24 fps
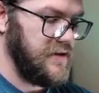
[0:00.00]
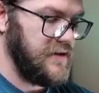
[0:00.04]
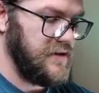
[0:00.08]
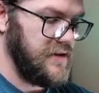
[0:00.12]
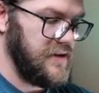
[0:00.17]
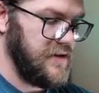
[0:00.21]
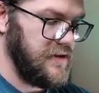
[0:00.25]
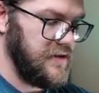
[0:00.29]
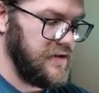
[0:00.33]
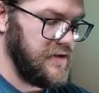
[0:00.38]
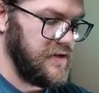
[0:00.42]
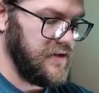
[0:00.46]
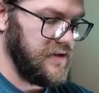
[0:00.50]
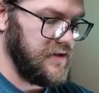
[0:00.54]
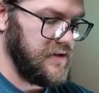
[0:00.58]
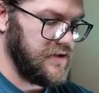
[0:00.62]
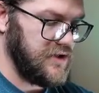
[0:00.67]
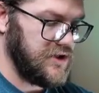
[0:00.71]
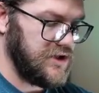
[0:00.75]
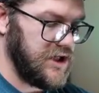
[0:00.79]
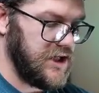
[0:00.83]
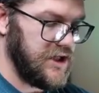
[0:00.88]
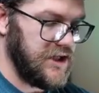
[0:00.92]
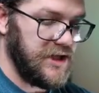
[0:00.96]
There's a
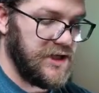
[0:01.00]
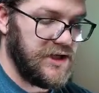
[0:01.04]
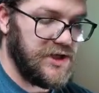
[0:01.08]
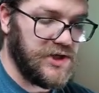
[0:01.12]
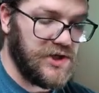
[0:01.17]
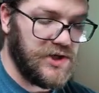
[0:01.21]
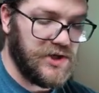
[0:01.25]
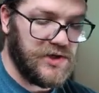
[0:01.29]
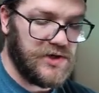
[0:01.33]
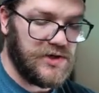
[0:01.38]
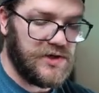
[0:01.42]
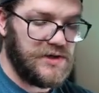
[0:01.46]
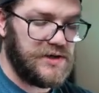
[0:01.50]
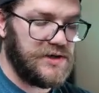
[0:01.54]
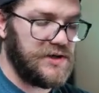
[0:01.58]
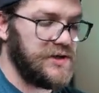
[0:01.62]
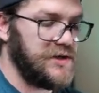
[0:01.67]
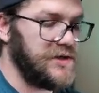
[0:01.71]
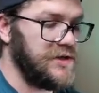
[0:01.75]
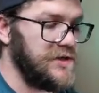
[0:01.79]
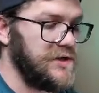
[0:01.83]
shiny card.